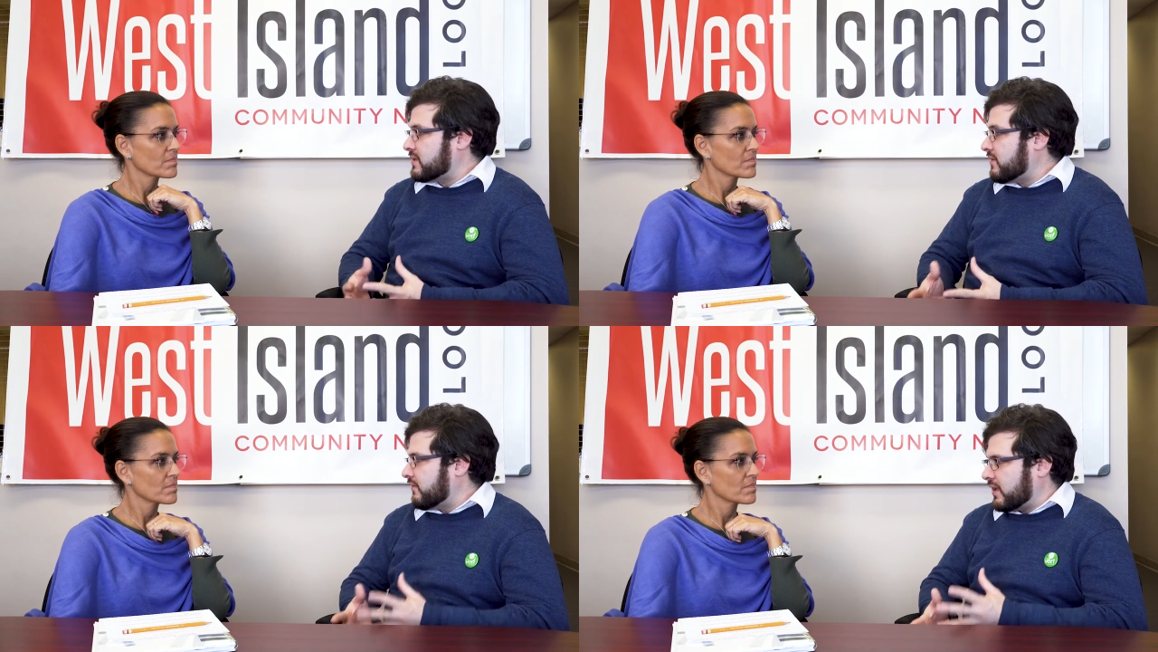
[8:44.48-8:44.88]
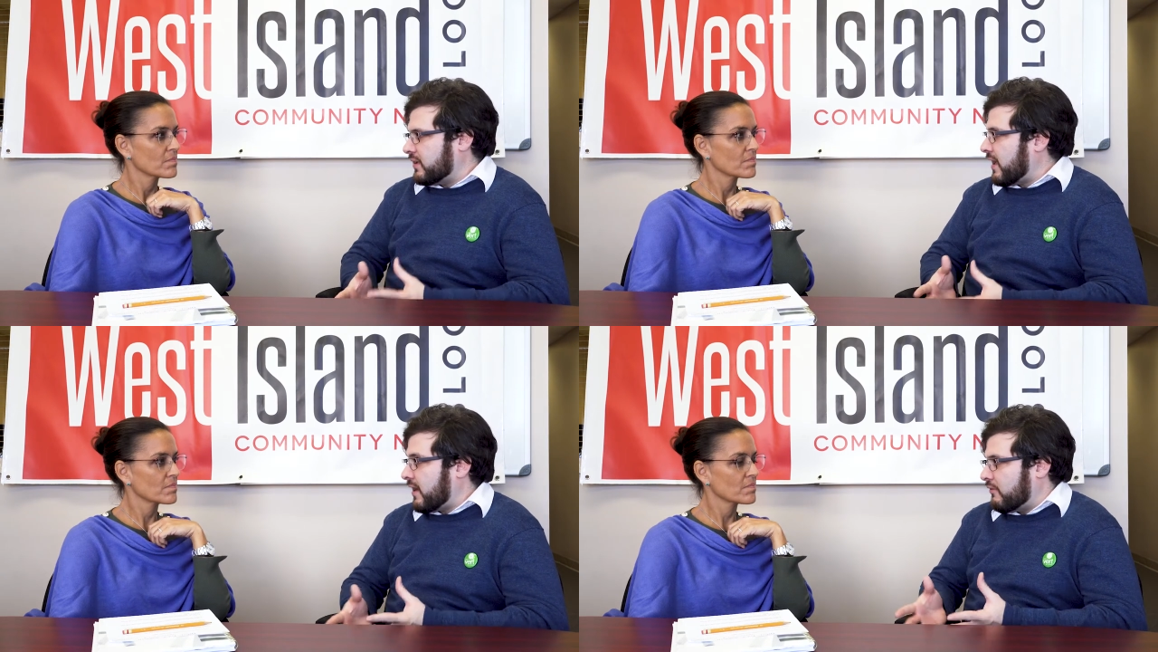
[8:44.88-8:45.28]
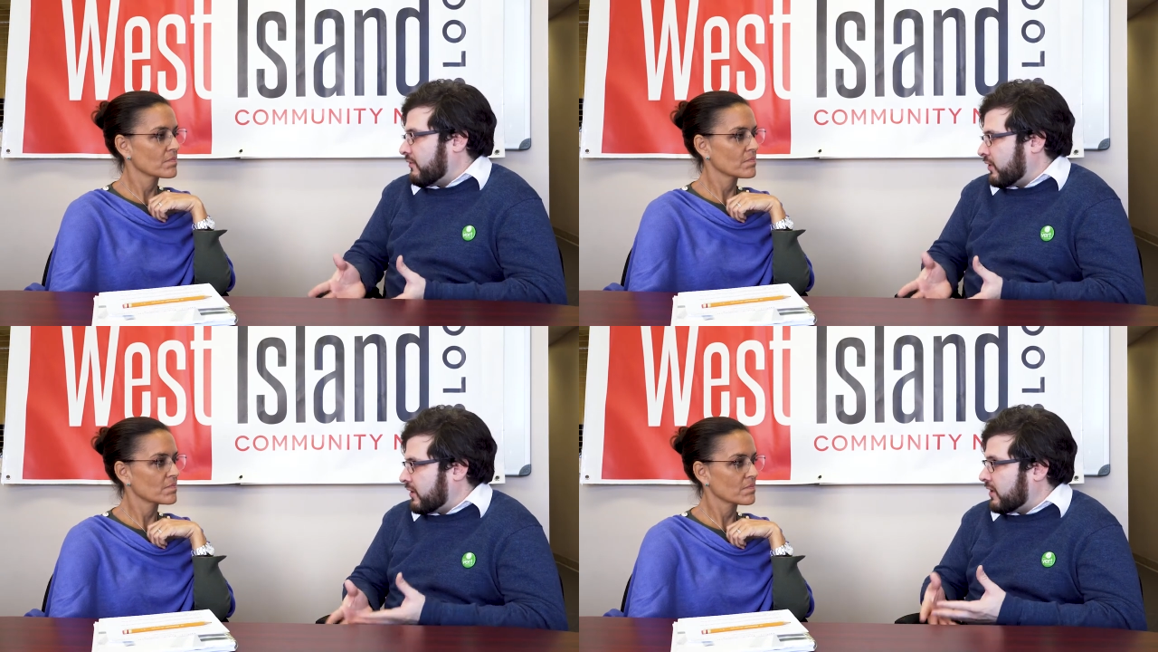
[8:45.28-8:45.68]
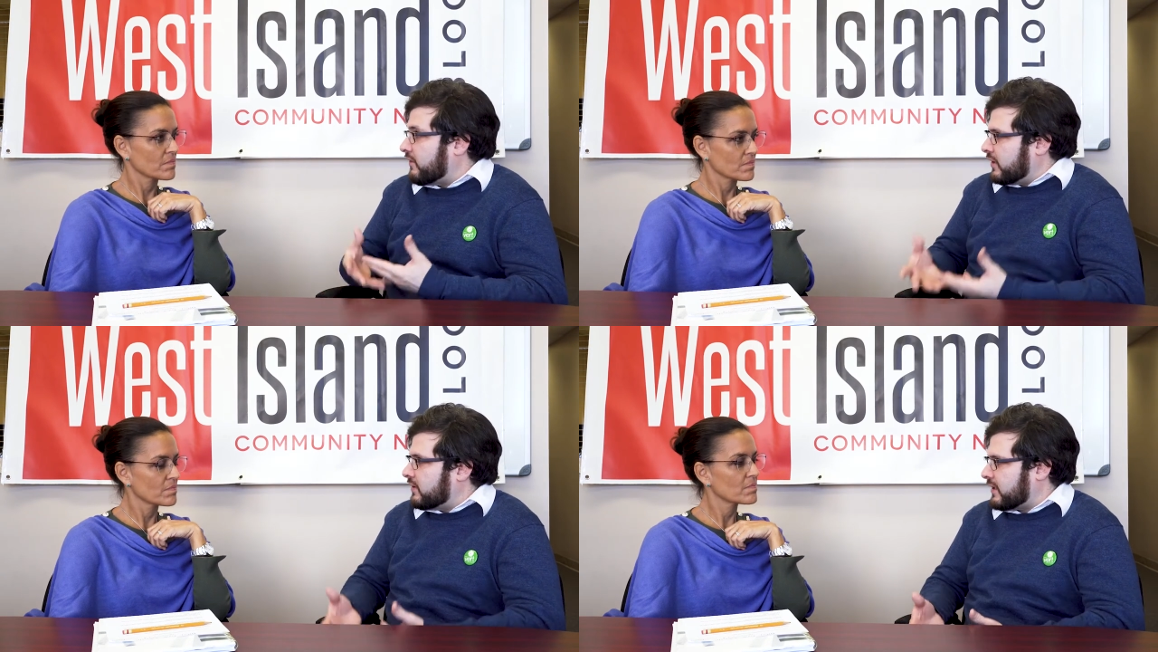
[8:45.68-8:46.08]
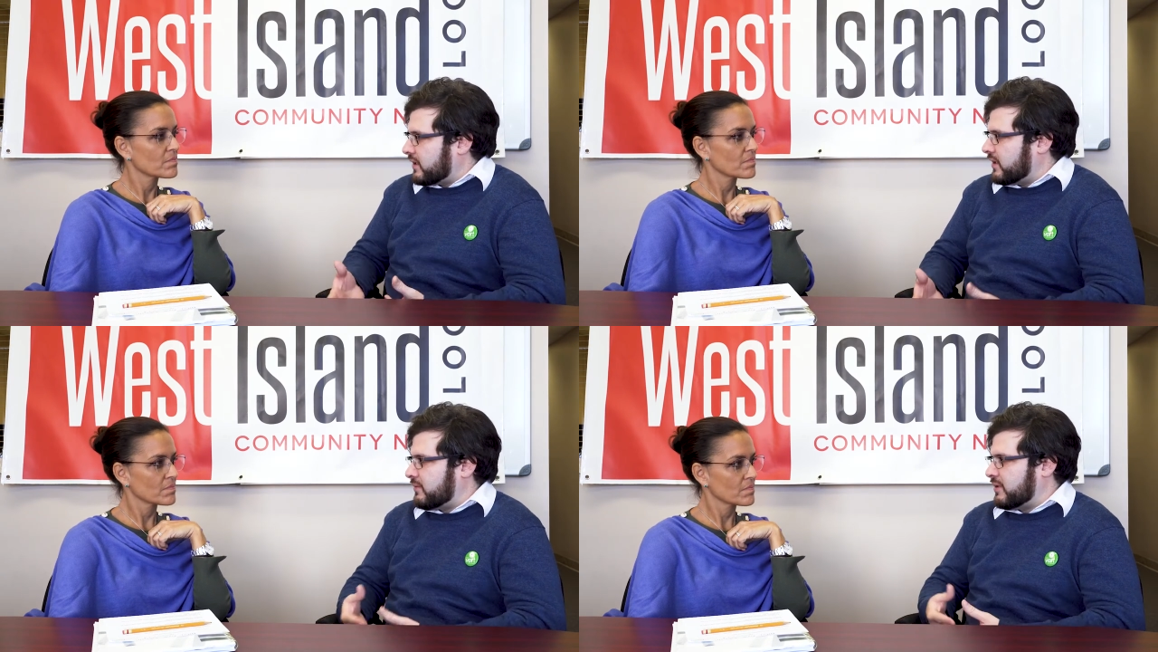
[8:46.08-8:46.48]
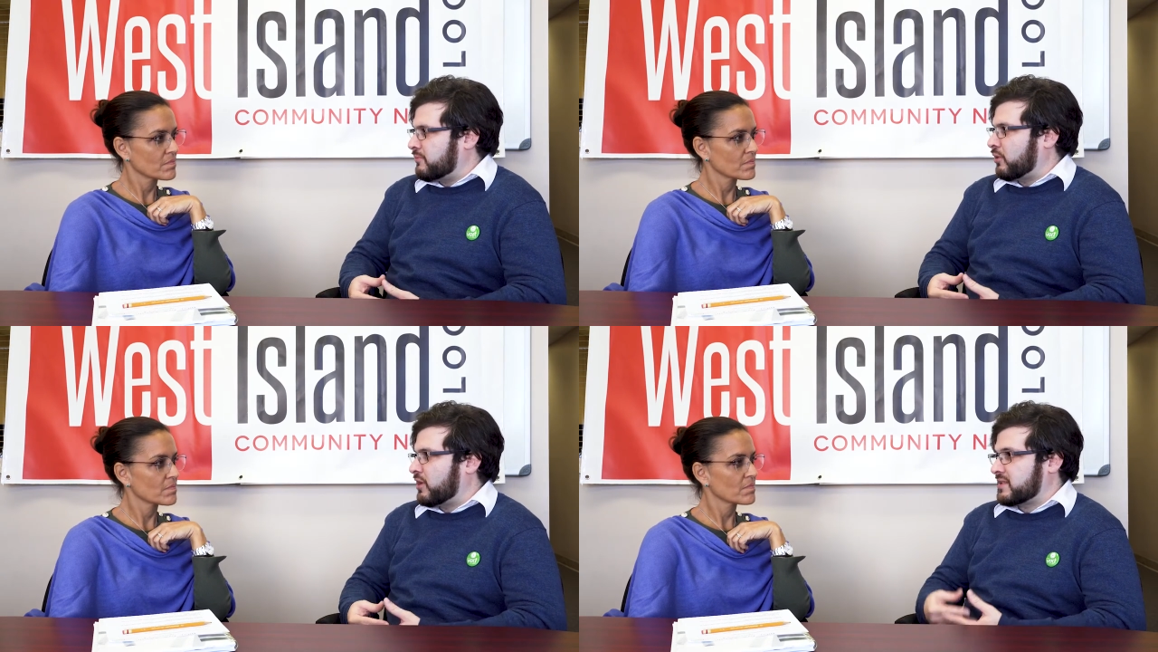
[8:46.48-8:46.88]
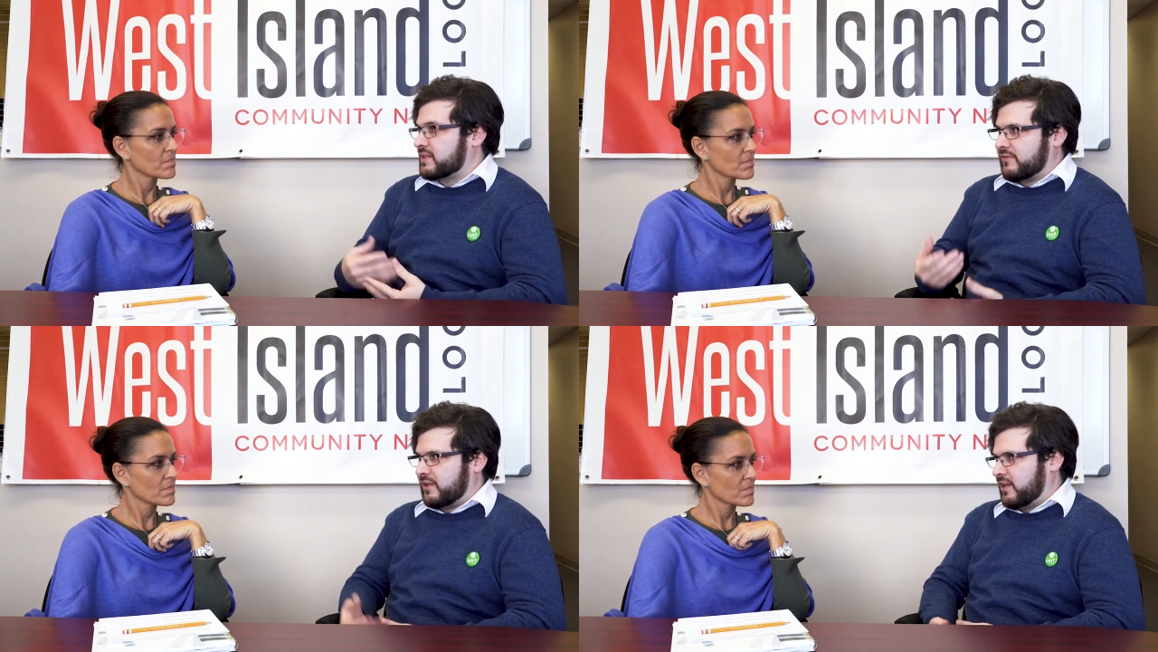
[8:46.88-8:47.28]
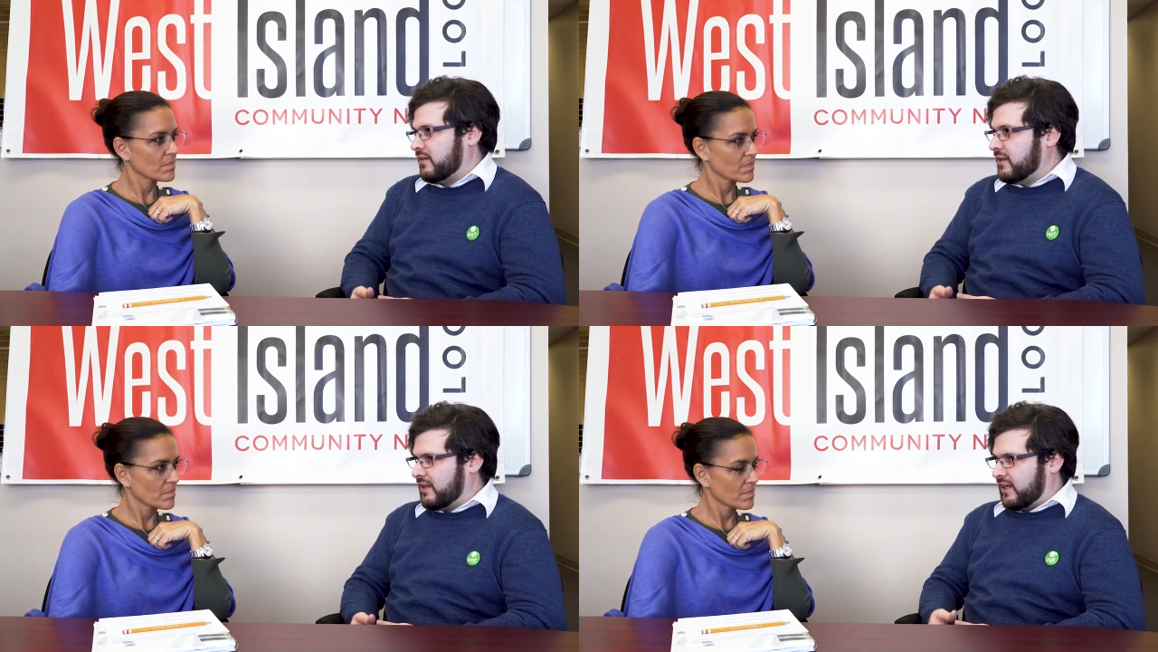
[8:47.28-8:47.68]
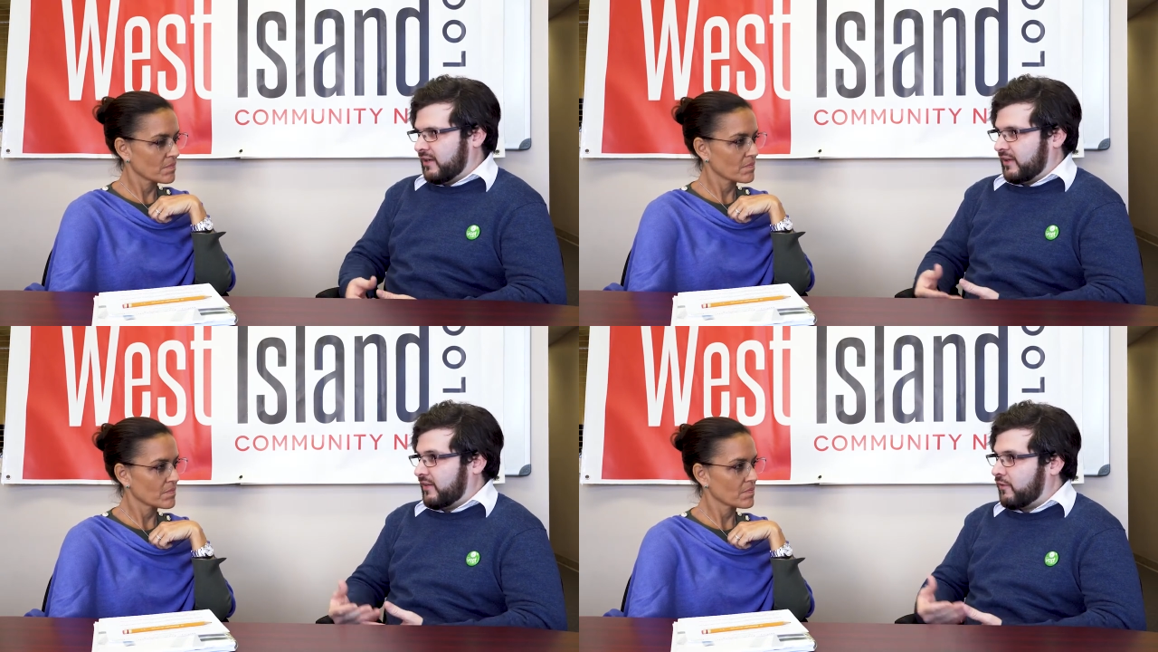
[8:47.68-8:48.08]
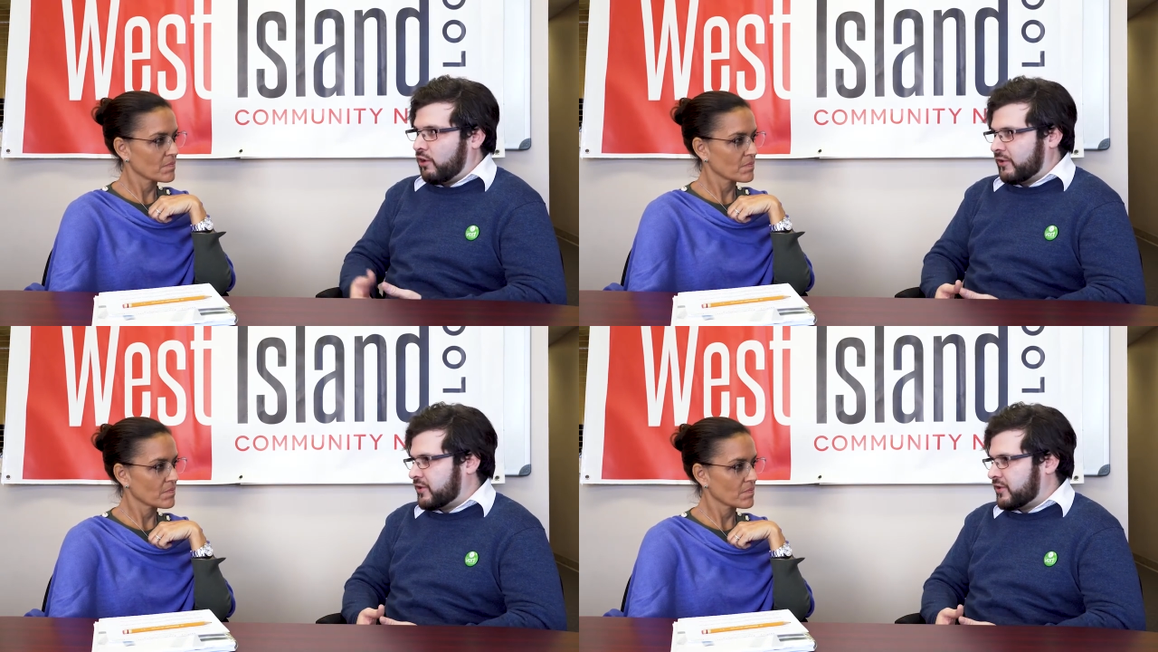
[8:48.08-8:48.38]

Speaker 1: if they however they feel like they need each process, if they if they fall